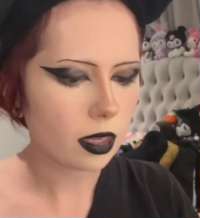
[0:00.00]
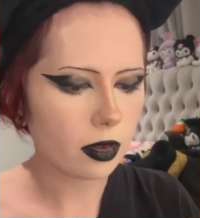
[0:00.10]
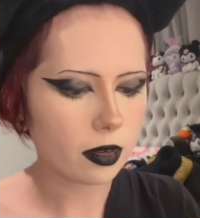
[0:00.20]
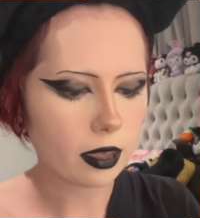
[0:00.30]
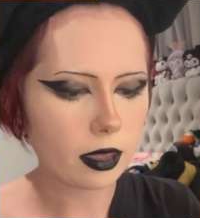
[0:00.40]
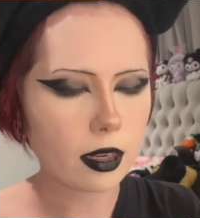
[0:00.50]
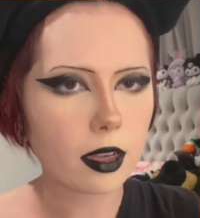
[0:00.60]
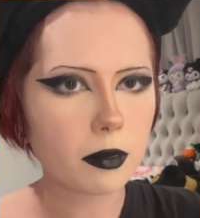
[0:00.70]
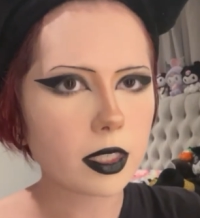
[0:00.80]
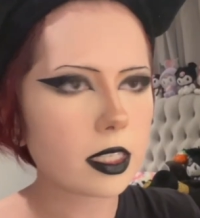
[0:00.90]
Okay, and
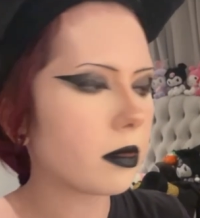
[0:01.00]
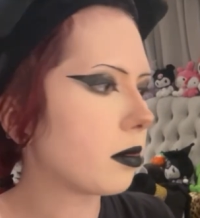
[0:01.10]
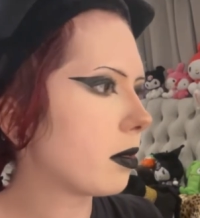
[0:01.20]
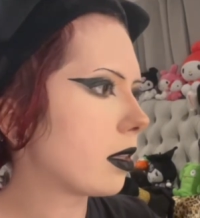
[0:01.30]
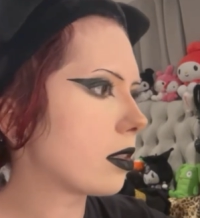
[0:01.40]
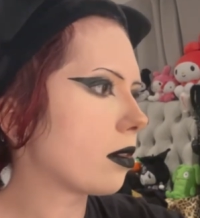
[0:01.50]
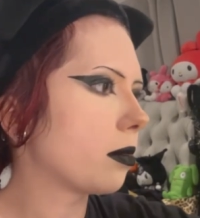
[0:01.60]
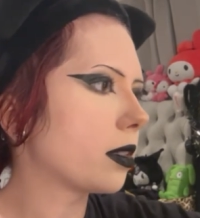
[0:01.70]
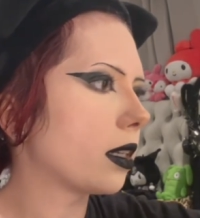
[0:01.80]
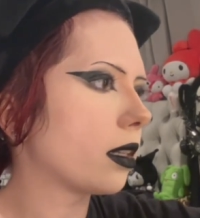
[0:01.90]
I messed up a bit, so
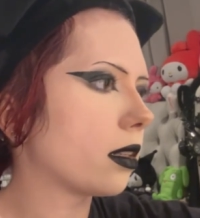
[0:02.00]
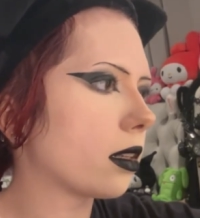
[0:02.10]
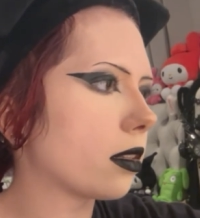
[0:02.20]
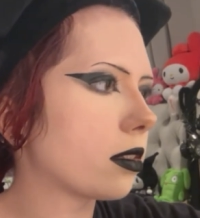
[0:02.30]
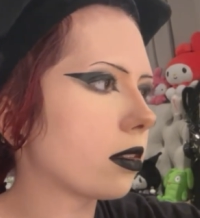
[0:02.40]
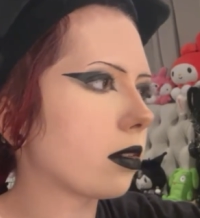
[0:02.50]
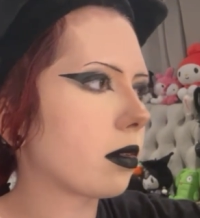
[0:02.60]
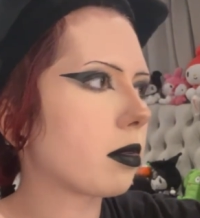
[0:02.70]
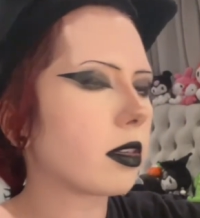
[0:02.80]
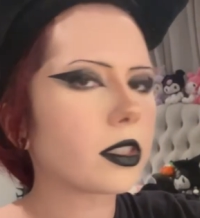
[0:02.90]
I'm taking the
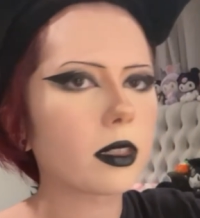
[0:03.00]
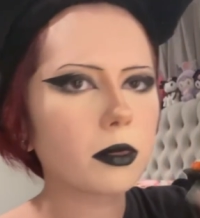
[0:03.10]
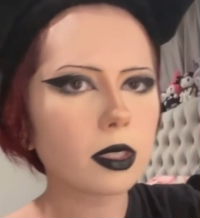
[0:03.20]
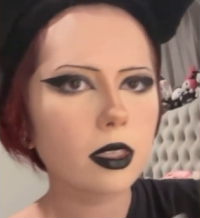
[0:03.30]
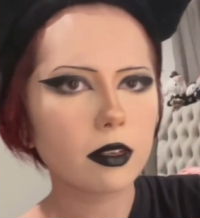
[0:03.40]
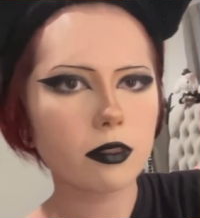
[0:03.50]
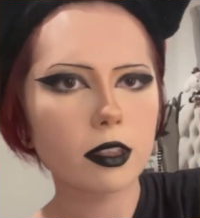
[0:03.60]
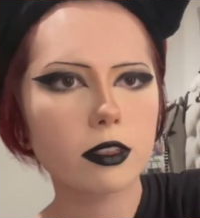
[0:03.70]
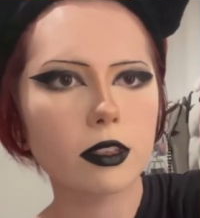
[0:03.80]
concealer brush and I'm just gonna fix